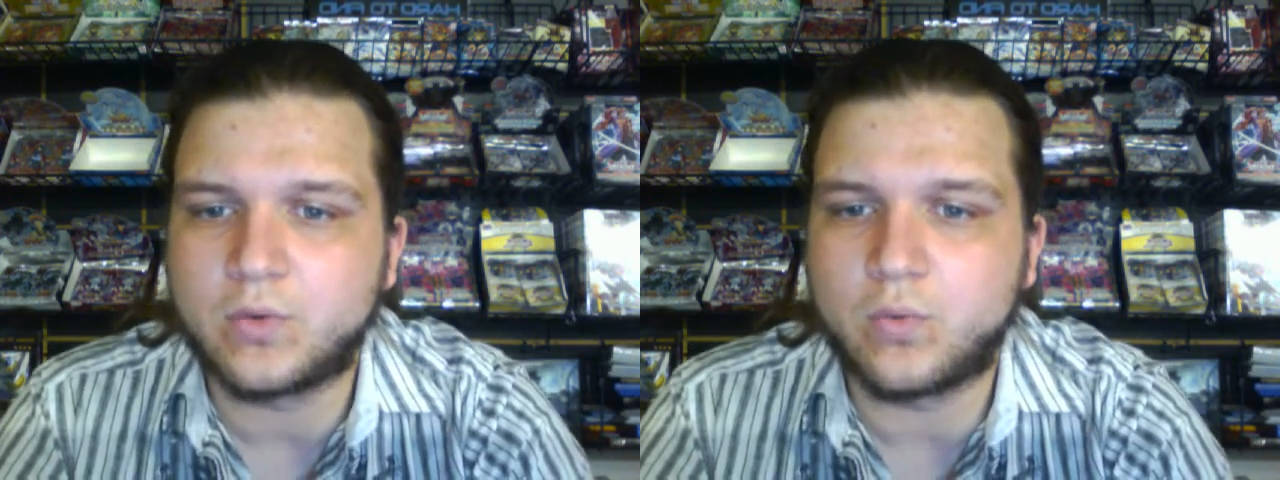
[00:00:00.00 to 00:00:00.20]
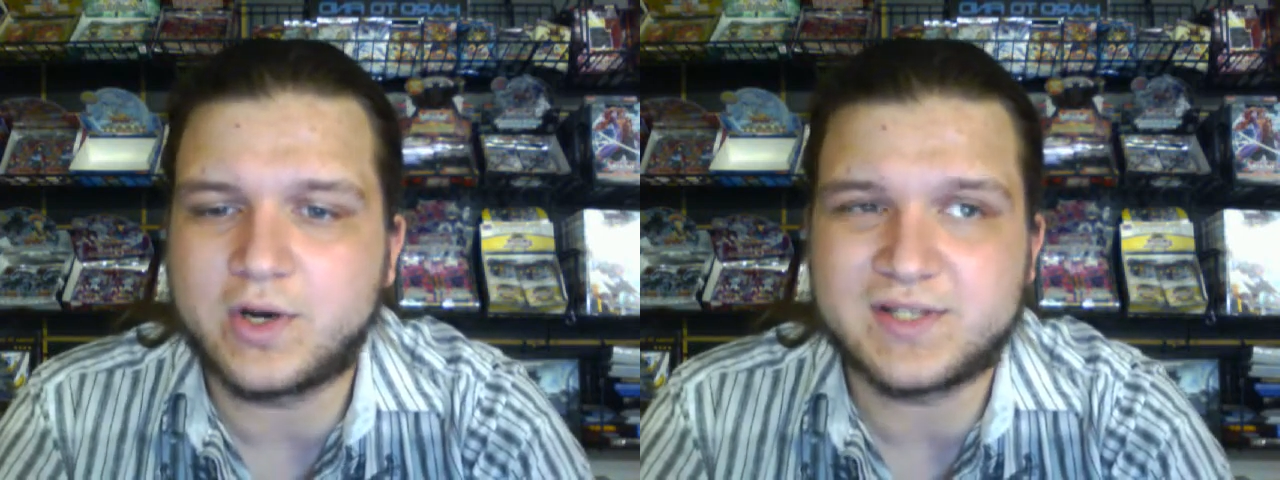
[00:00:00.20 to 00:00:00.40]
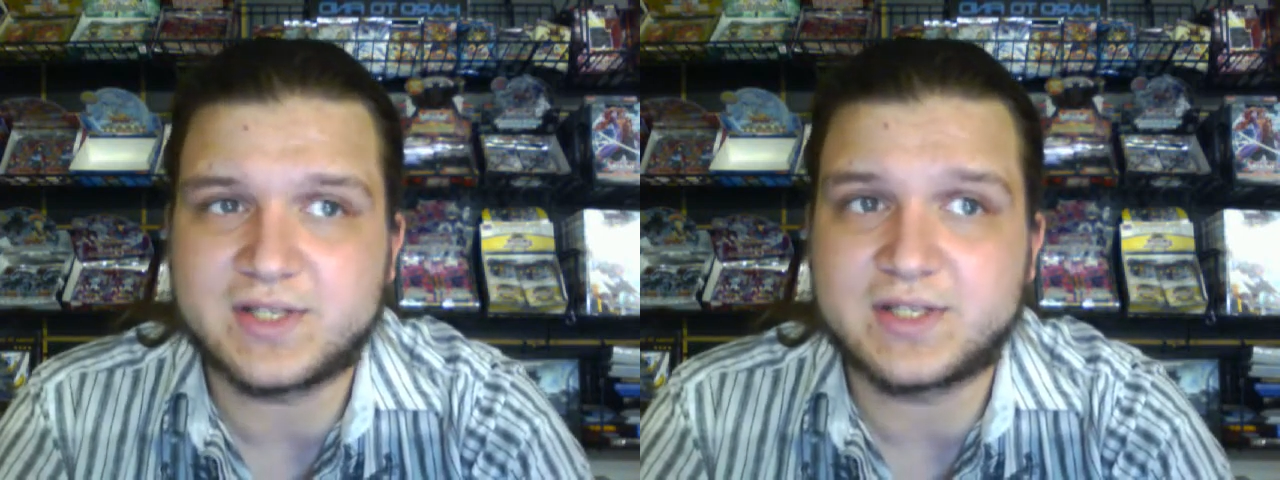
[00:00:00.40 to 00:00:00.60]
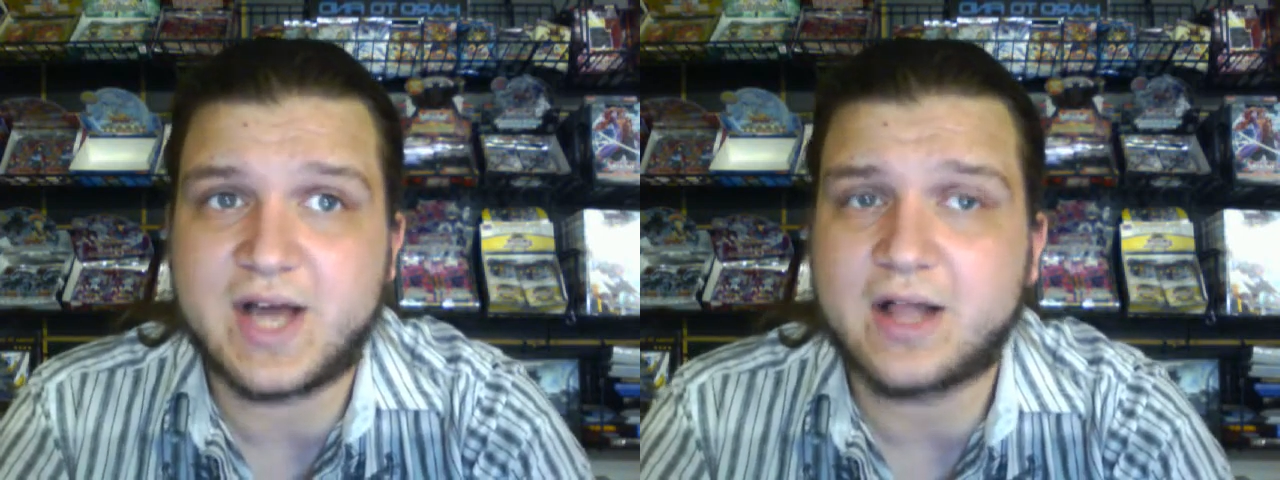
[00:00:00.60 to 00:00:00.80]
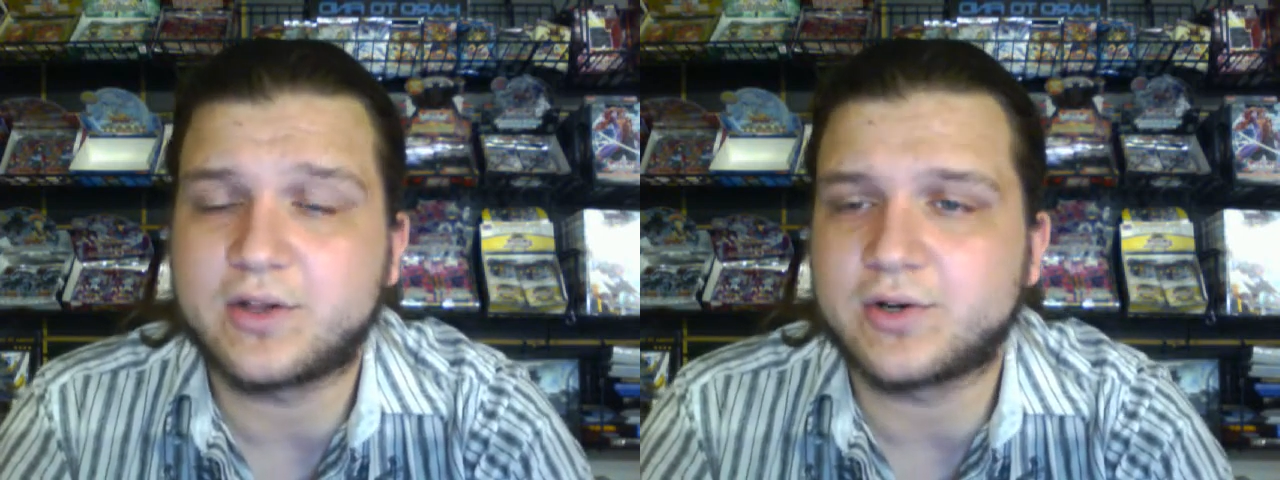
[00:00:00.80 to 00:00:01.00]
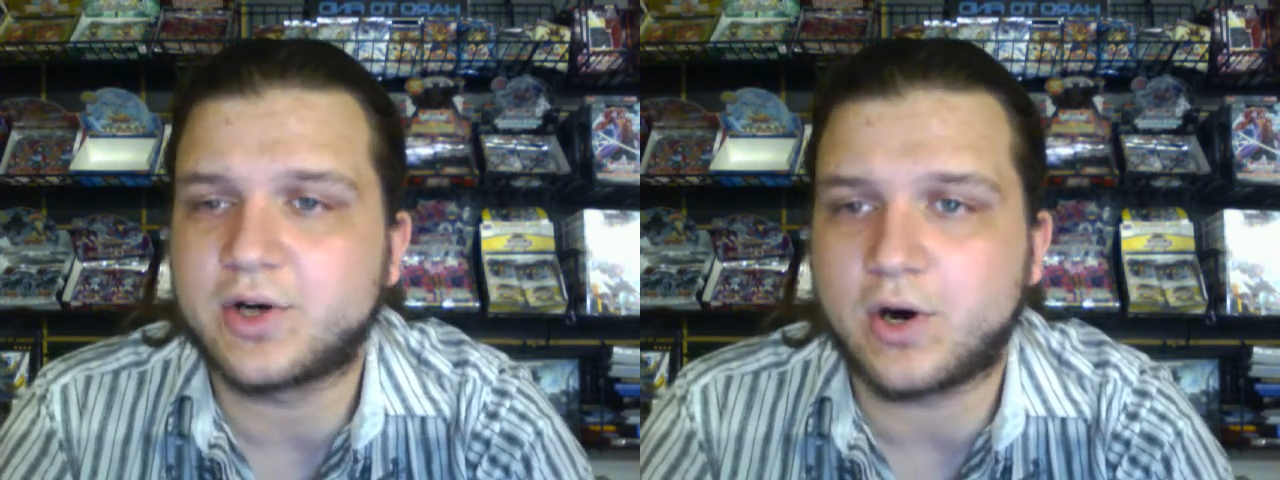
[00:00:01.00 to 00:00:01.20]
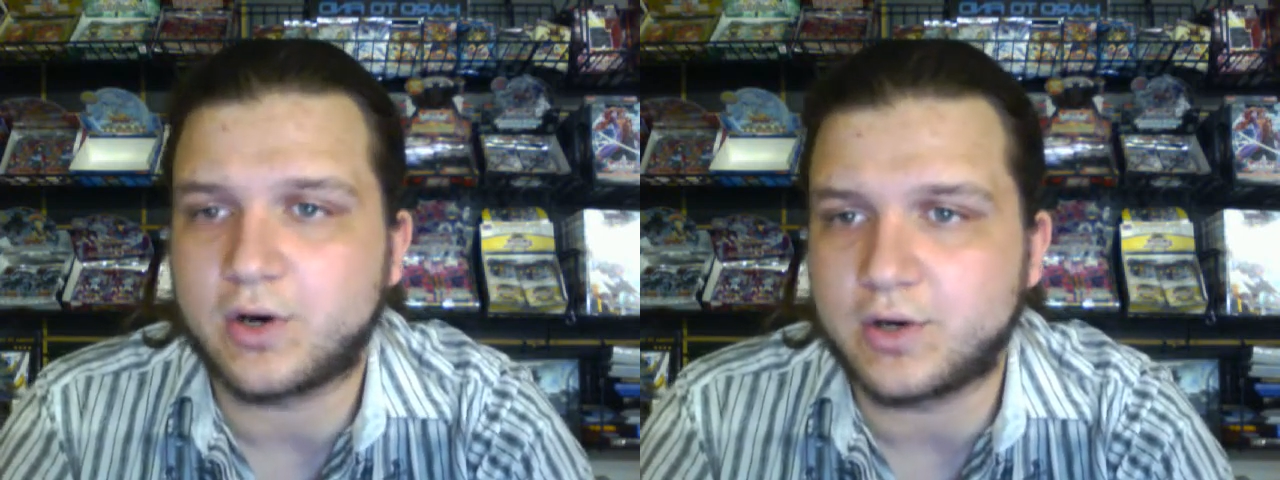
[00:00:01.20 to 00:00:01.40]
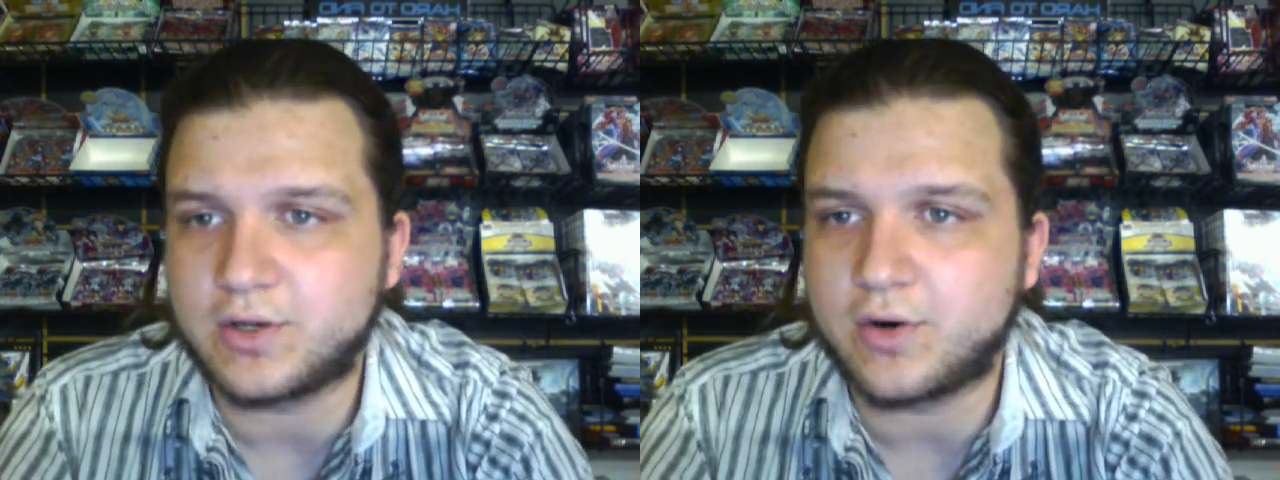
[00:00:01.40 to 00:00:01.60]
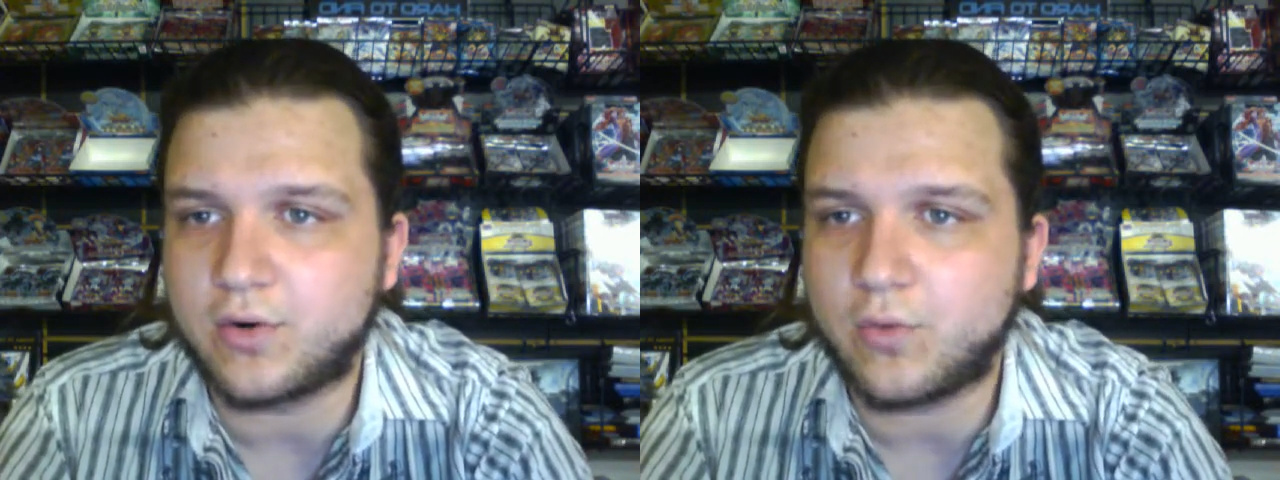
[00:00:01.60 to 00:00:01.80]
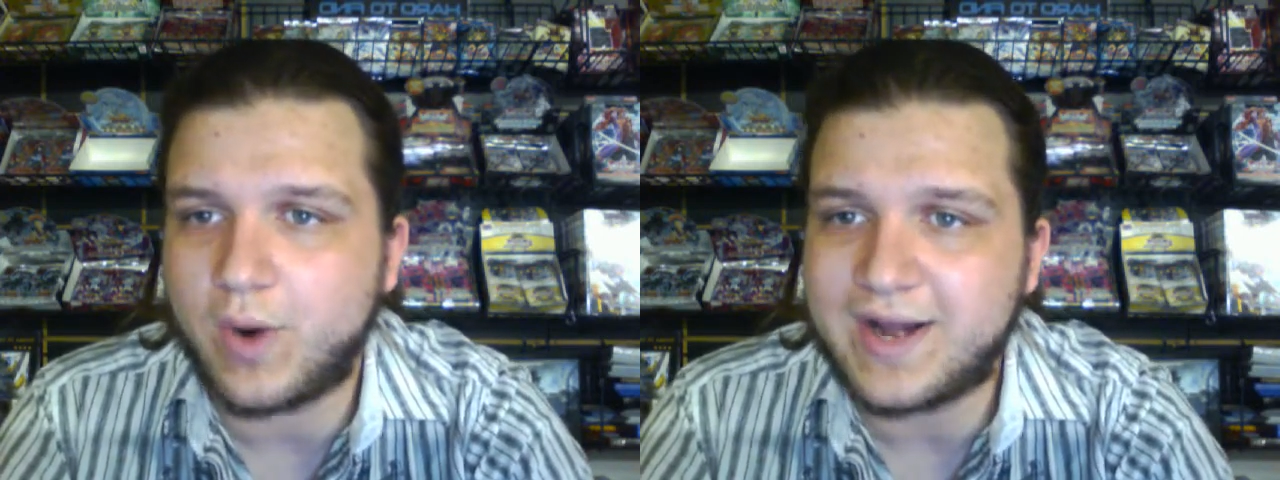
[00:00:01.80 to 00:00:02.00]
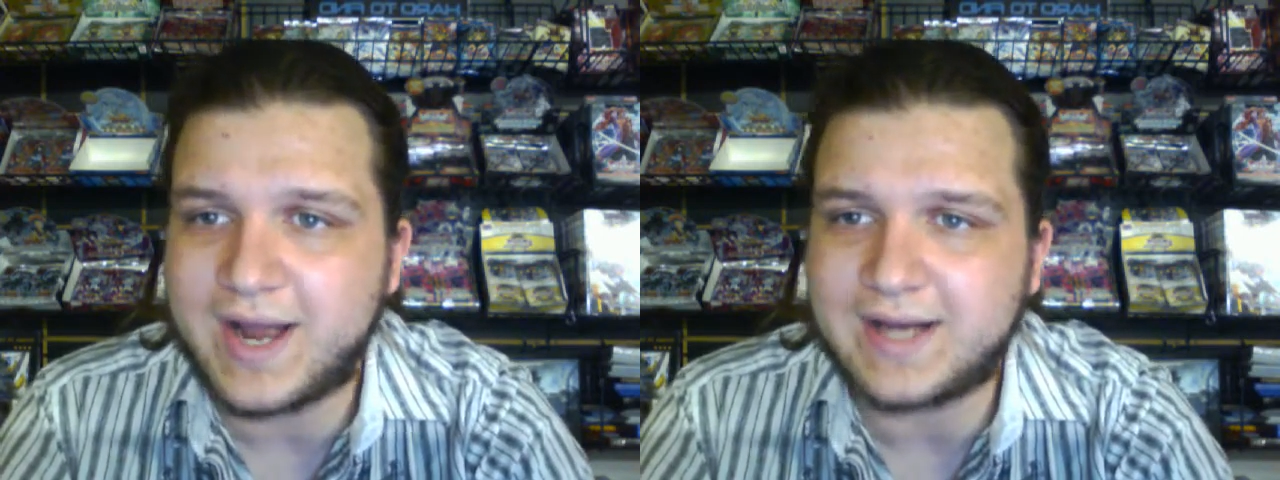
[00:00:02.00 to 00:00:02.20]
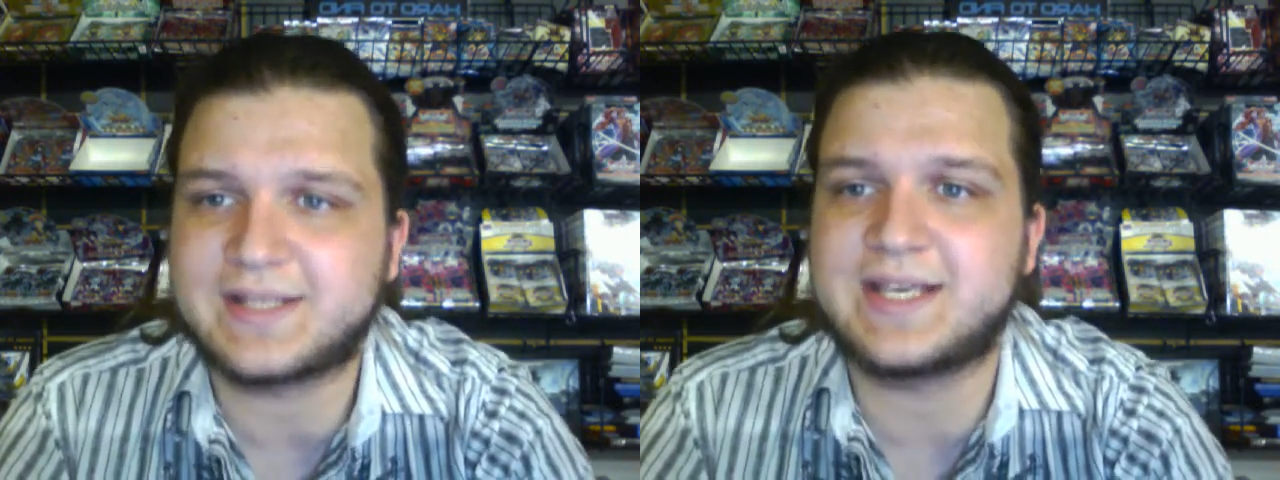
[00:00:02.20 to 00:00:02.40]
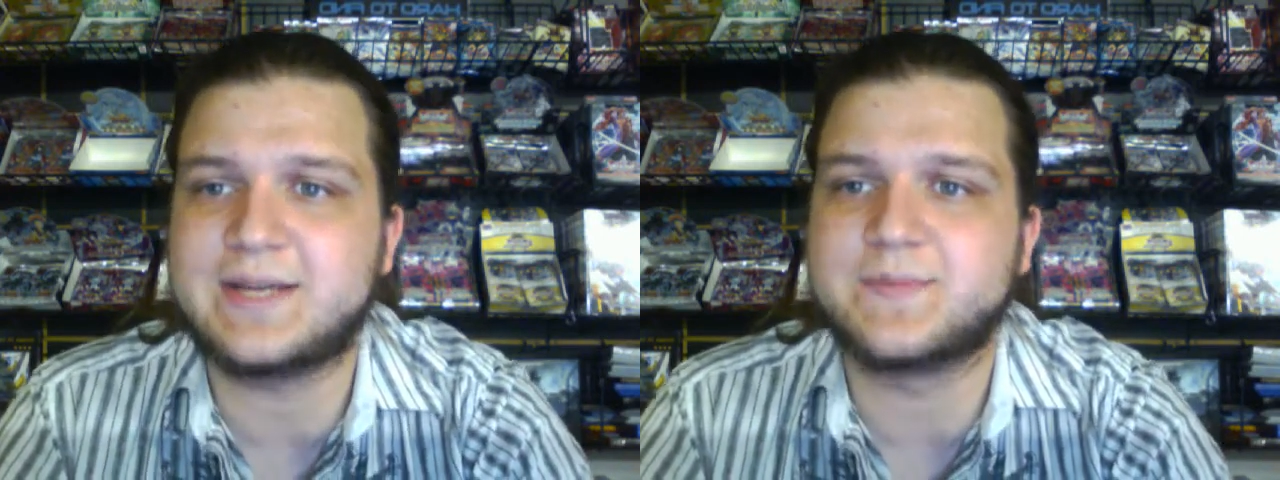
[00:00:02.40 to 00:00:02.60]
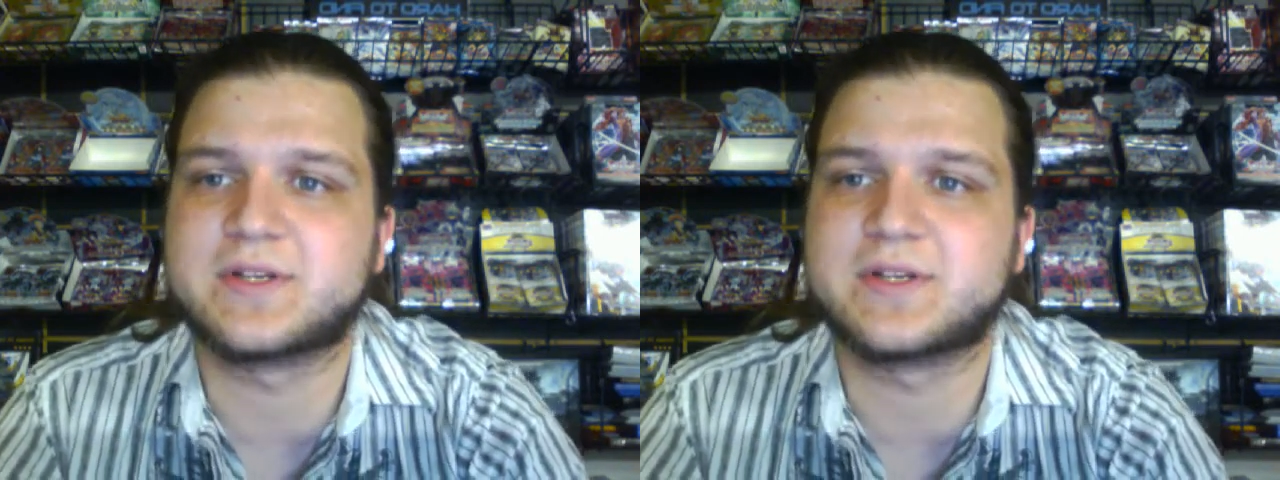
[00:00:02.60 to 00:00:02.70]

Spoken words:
What is $1 card, you know? Why not keep